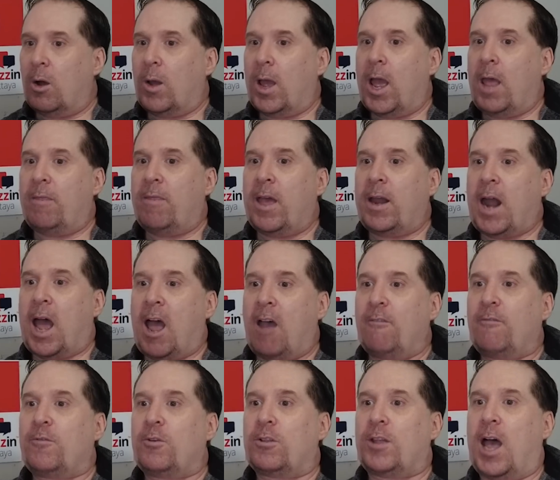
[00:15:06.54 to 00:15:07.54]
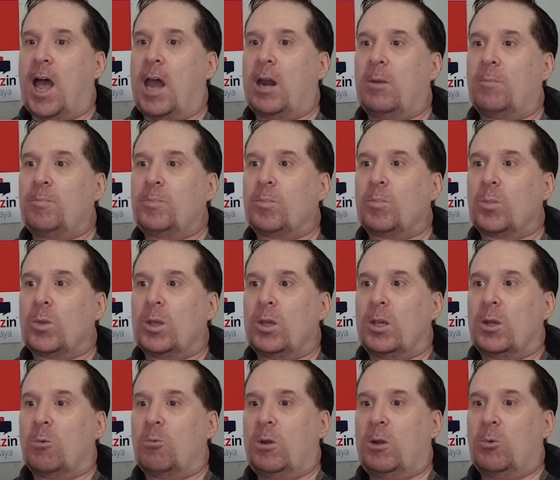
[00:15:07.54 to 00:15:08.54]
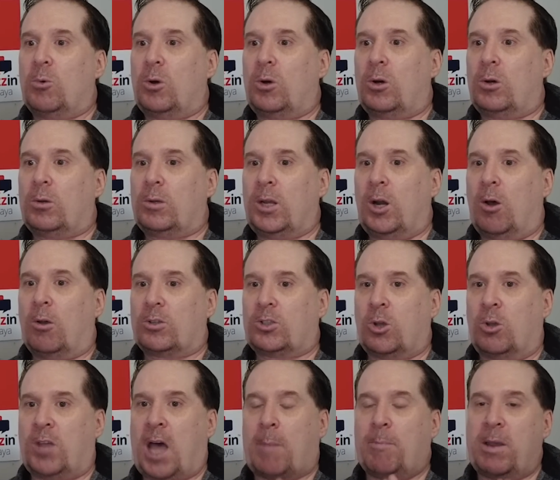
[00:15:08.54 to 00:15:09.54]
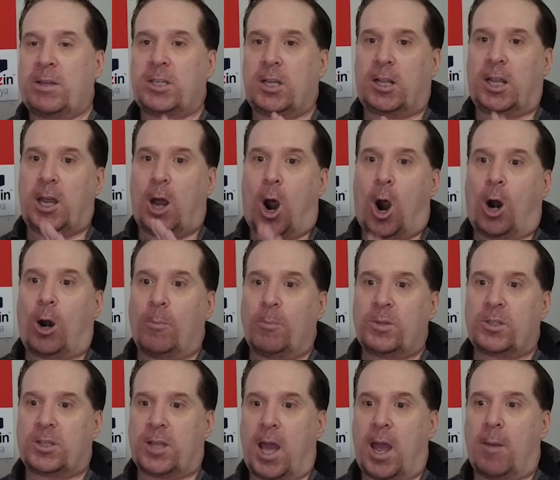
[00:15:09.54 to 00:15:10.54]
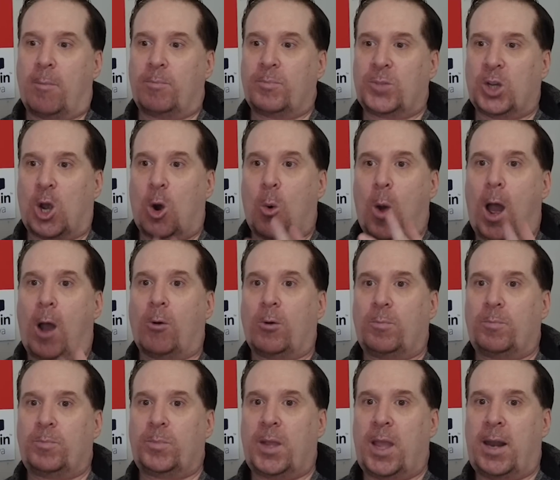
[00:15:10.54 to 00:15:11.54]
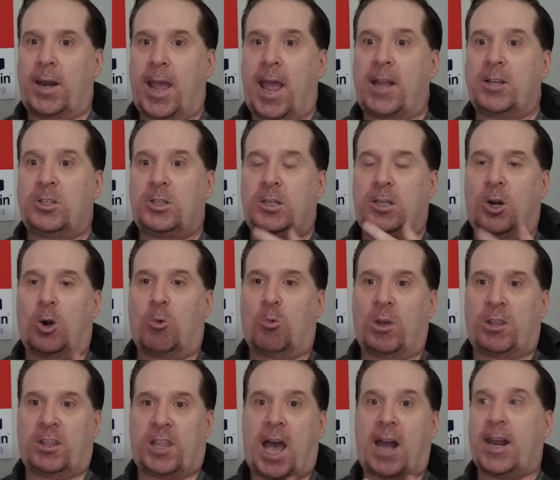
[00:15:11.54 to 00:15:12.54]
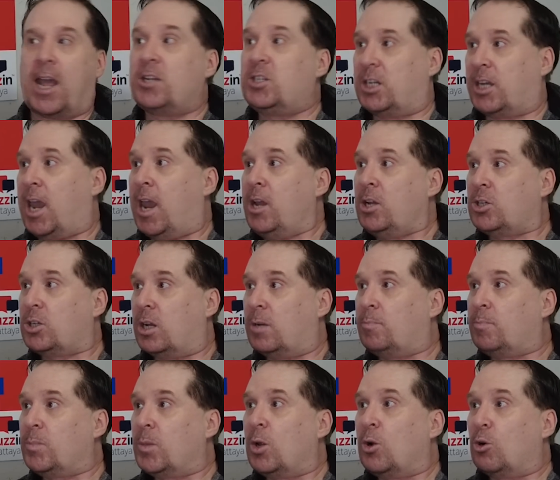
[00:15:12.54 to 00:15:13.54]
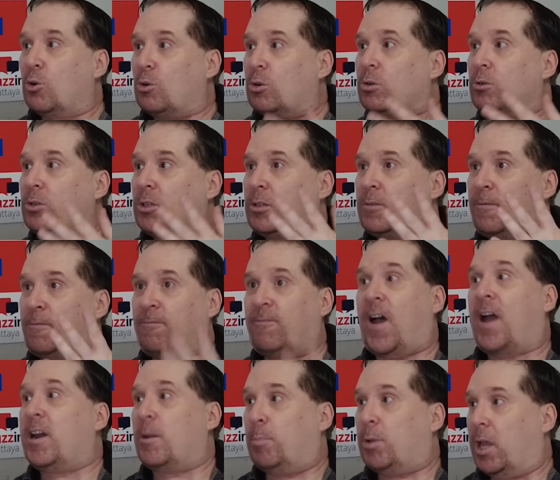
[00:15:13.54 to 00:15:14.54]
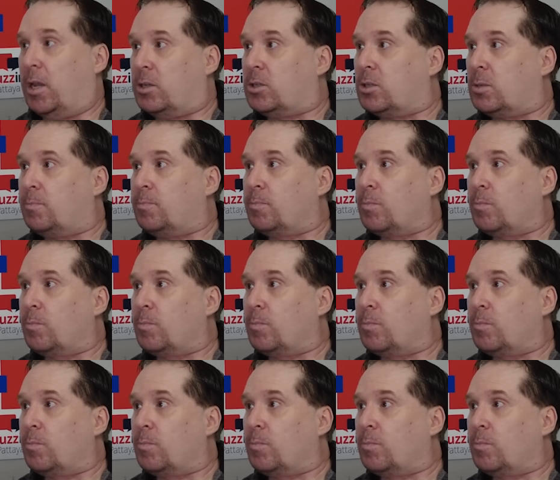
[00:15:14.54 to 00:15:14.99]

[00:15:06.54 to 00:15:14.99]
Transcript: And then after that, we will, so that basically arms them to go out and with that education, find a place.